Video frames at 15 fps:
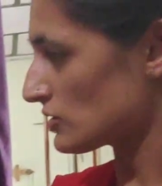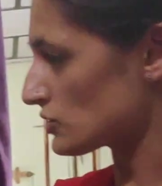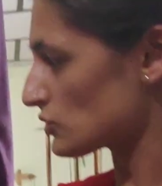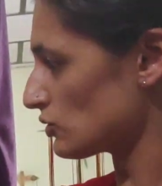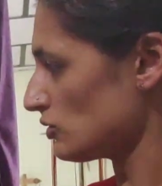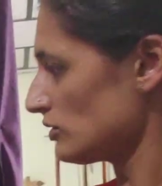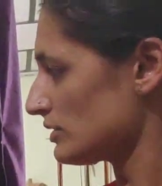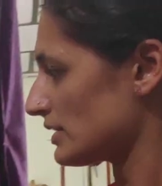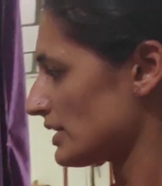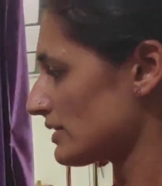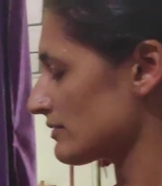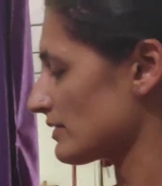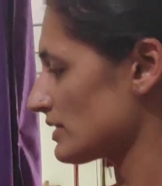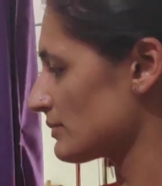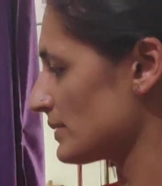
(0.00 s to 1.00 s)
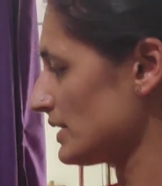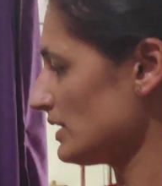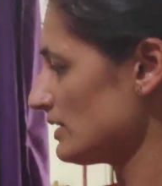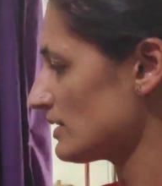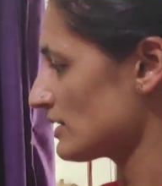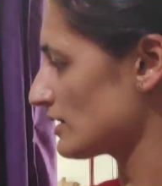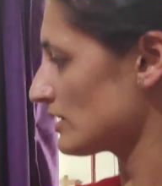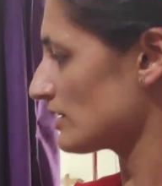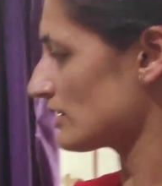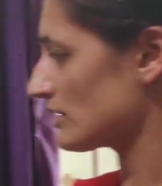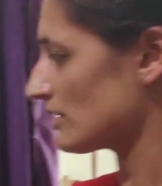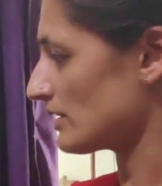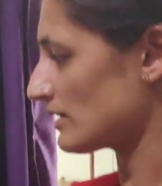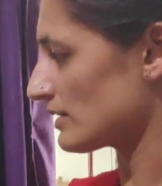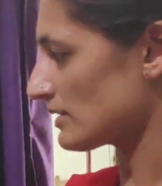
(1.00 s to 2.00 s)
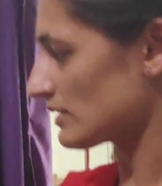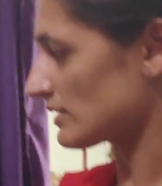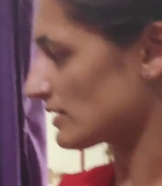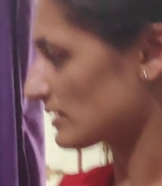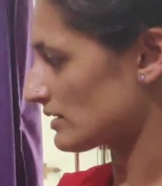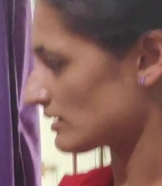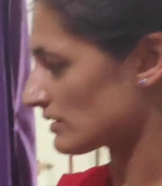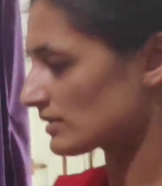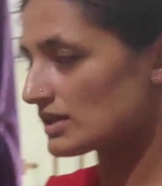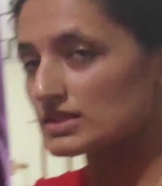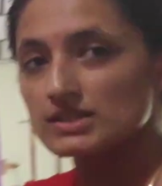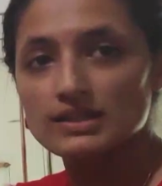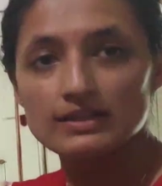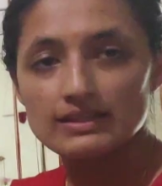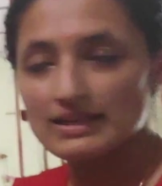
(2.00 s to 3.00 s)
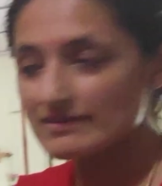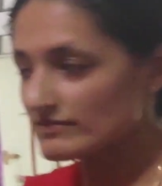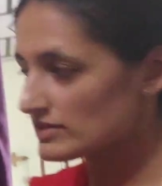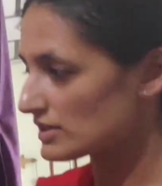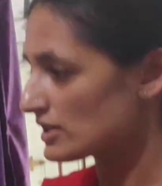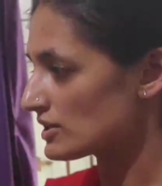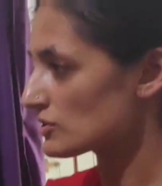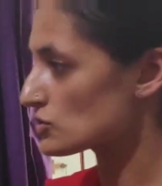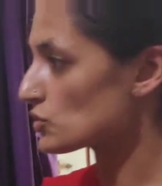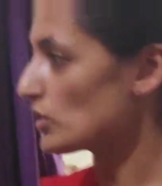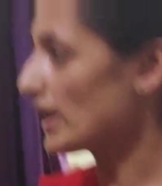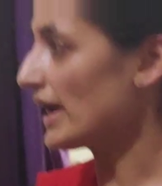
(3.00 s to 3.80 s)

so there will be nothing left. So